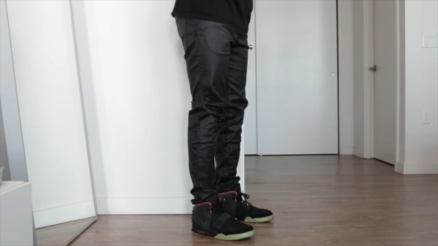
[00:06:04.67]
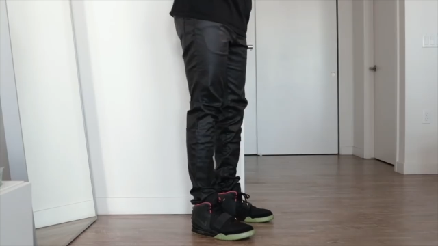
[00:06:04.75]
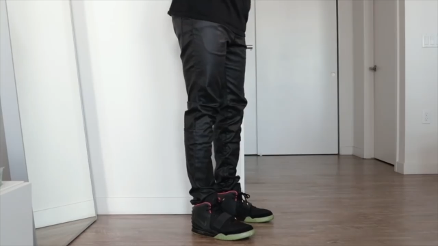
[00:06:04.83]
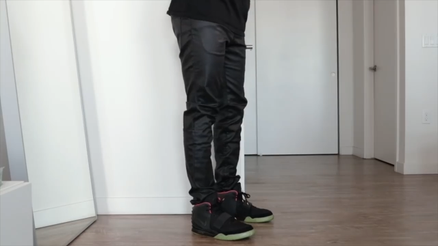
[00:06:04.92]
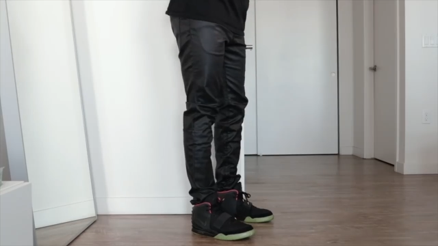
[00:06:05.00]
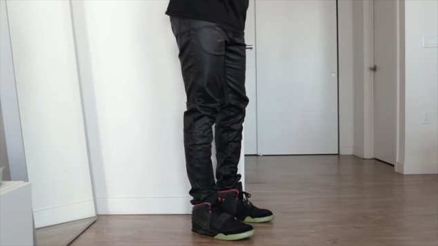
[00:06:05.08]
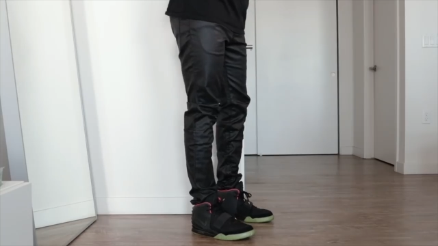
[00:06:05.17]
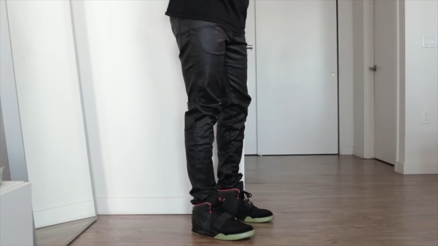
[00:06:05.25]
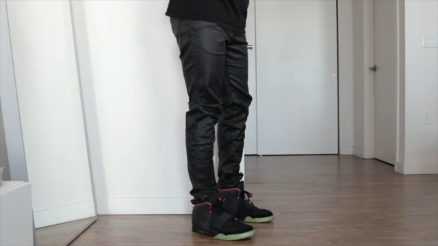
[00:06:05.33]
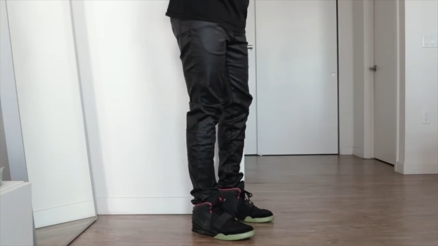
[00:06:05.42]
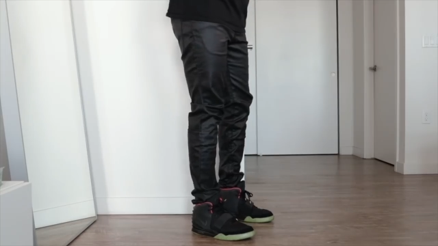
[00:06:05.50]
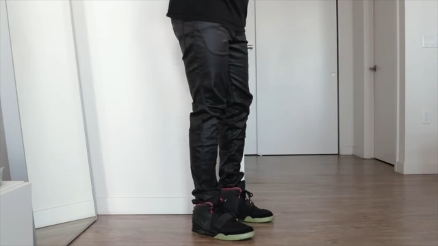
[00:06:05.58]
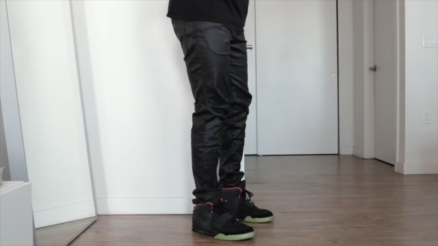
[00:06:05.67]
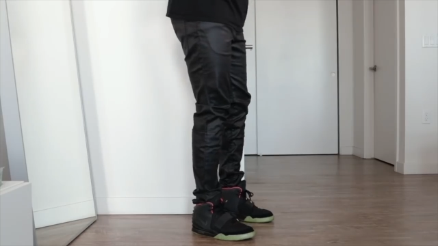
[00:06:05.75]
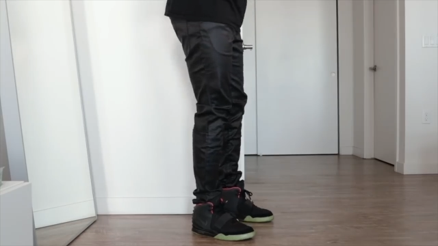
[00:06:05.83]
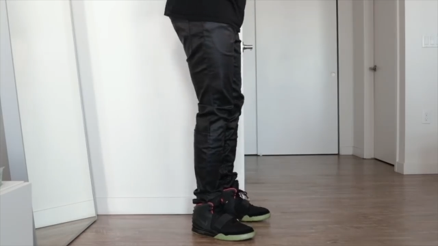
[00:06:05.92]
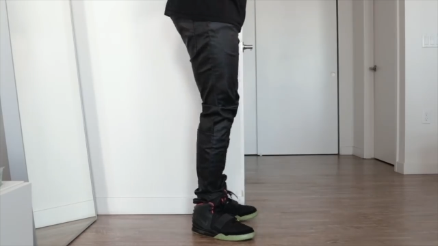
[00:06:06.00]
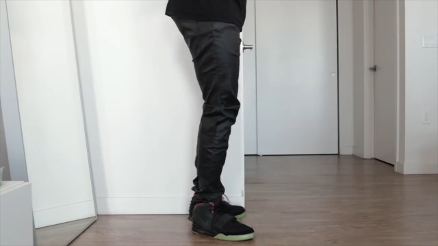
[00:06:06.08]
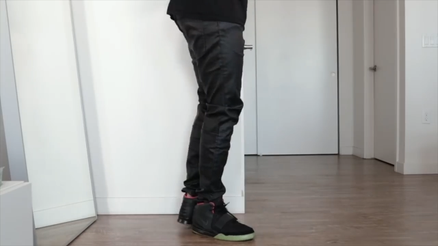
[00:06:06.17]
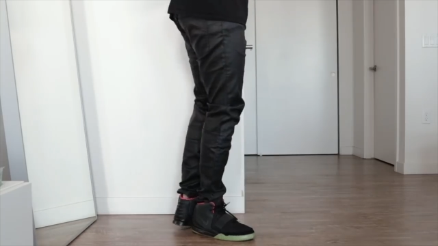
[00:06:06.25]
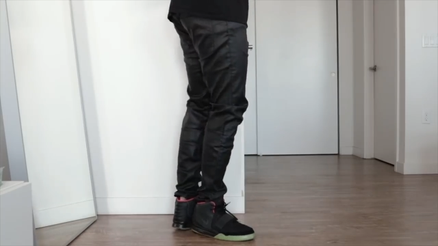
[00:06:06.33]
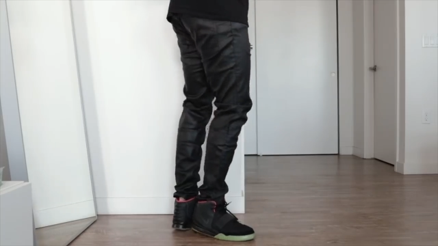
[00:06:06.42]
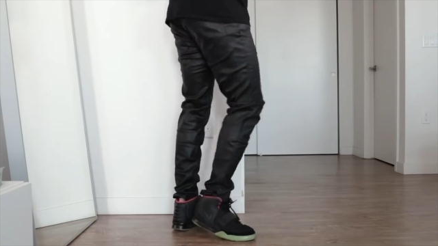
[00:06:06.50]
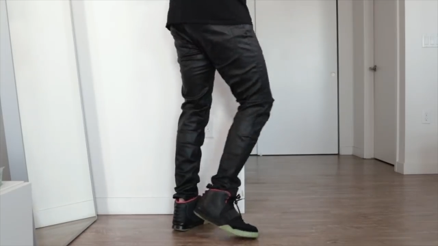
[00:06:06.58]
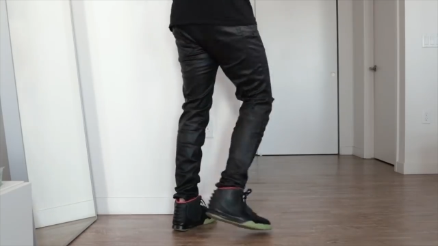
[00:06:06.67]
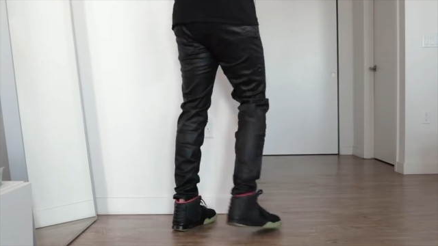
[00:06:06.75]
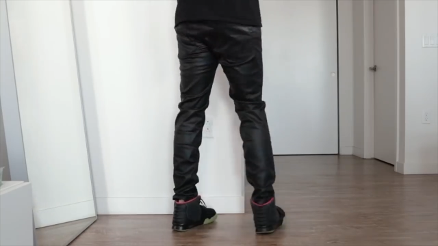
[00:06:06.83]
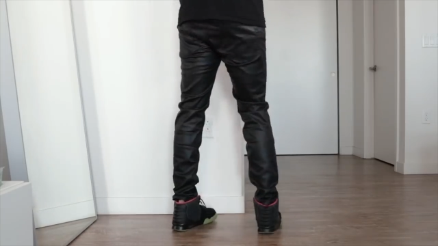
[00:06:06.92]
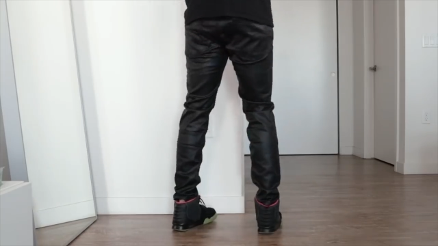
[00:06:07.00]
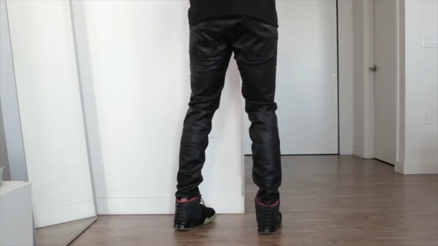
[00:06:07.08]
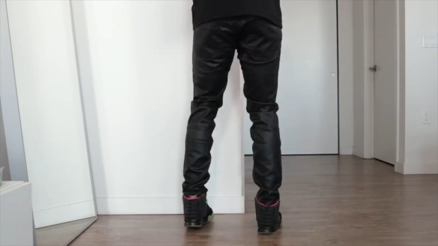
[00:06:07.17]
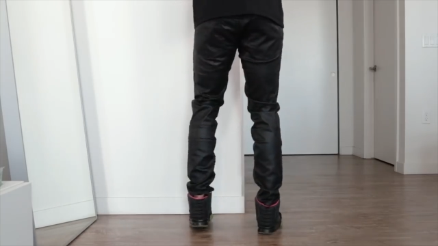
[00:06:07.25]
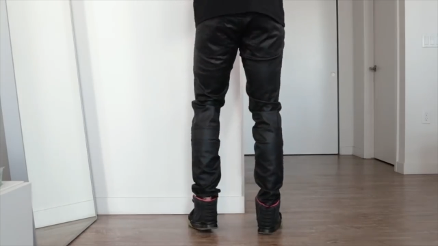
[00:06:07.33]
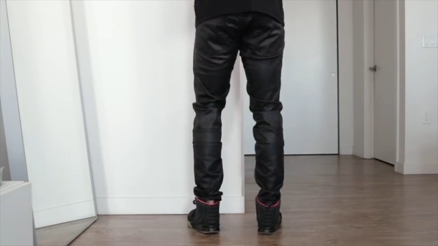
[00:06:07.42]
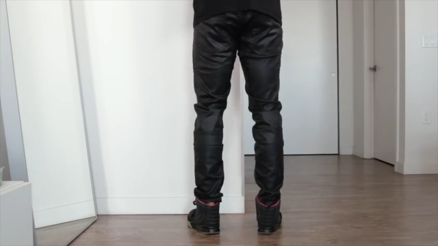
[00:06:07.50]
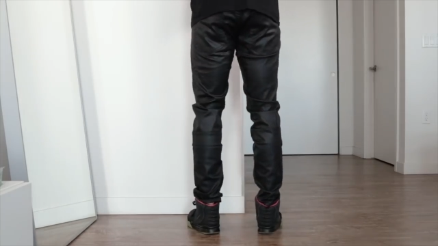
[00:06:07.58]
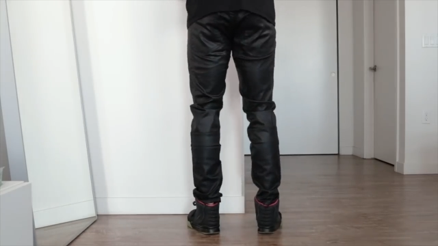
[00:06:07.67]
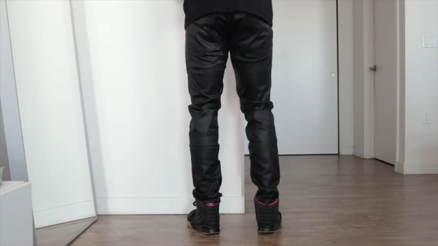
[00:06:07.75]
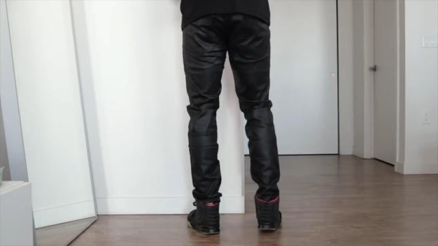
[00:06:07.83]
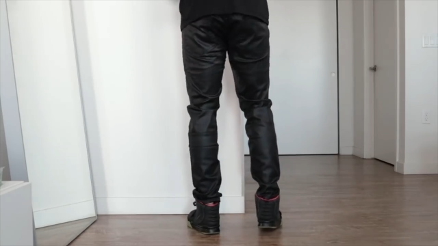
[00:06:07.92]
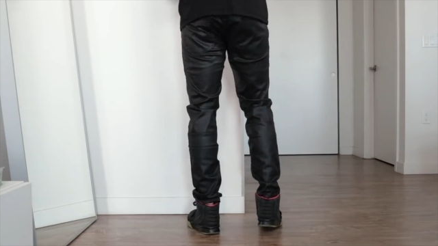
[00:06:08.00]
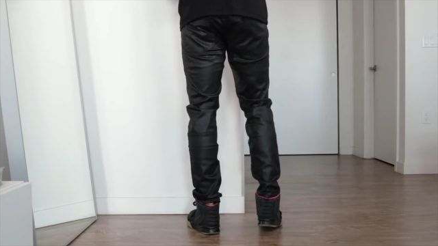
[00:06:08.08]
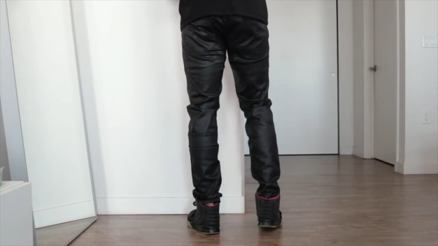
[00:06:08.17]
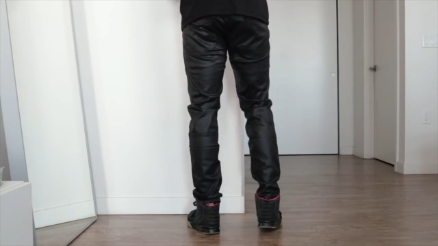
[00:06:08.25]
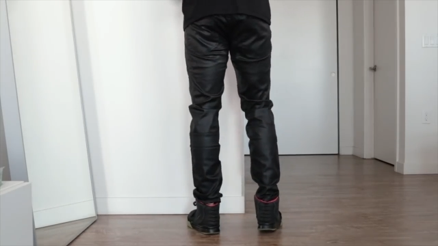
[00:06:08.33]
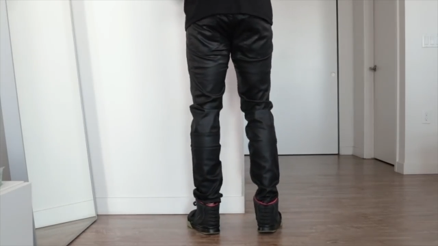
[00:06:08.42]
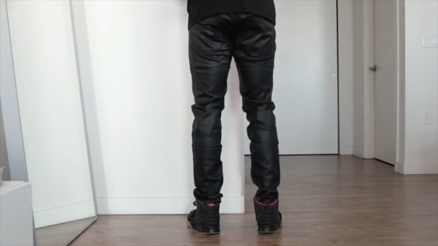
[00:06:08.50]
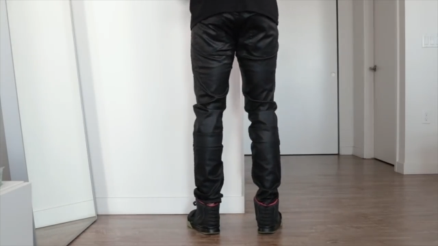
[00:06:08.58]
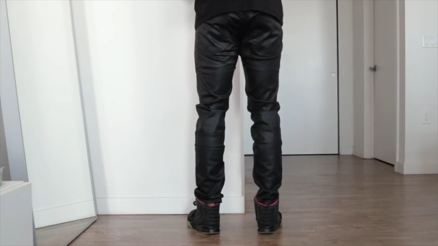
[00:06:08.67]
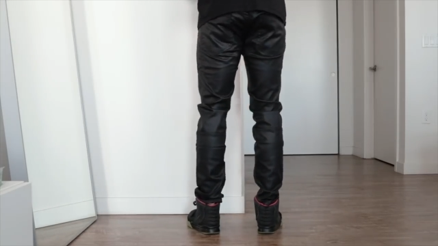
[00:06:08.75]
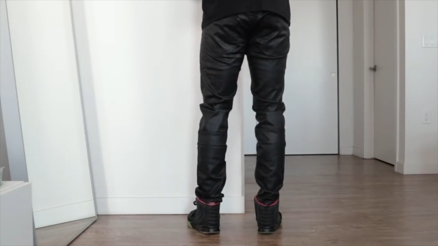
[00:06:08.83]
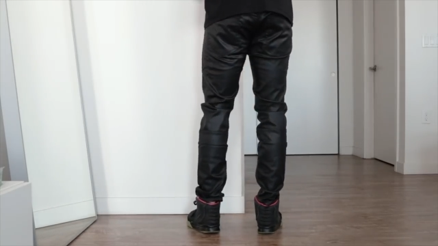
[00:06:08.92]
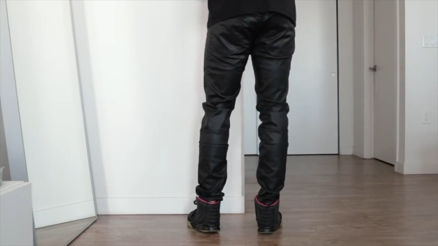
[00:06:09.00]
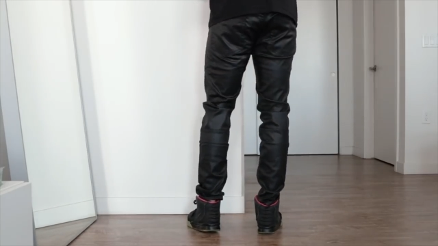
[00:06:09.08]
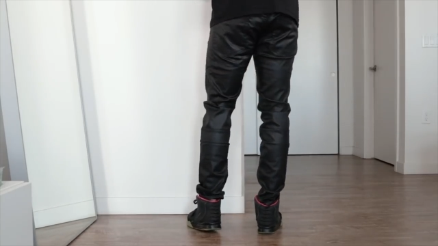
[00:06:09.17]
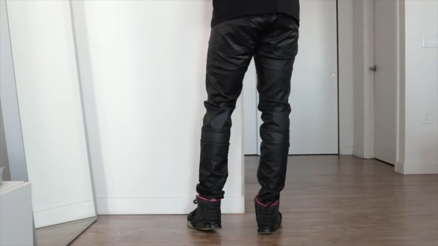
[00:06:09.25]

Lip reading: Nobody's mouth can be seen.